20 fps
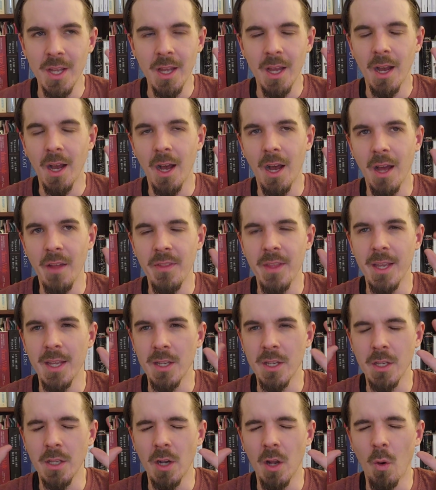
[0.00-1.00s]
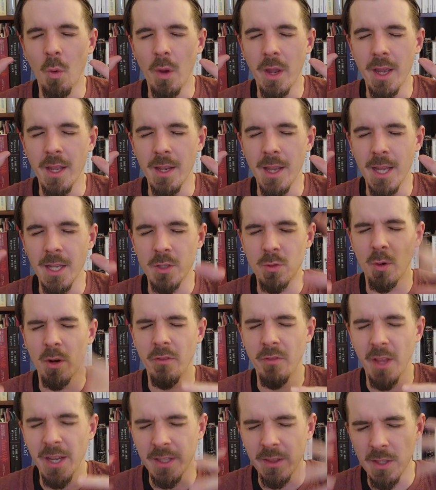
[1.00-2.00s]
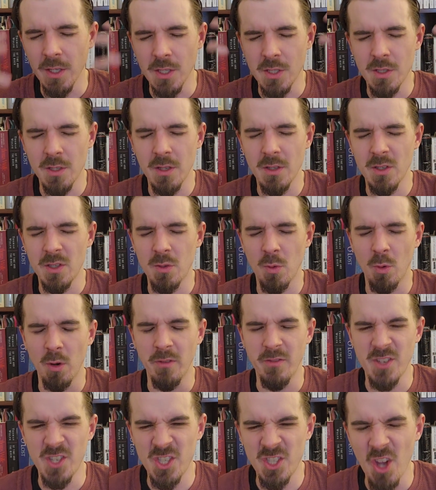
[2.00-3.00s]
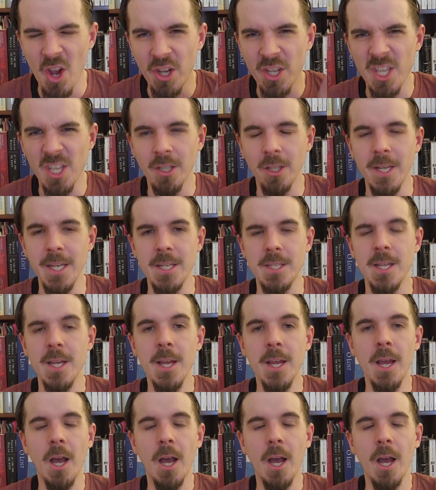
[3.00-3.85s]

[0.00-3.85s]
and sort of like this sort of succulent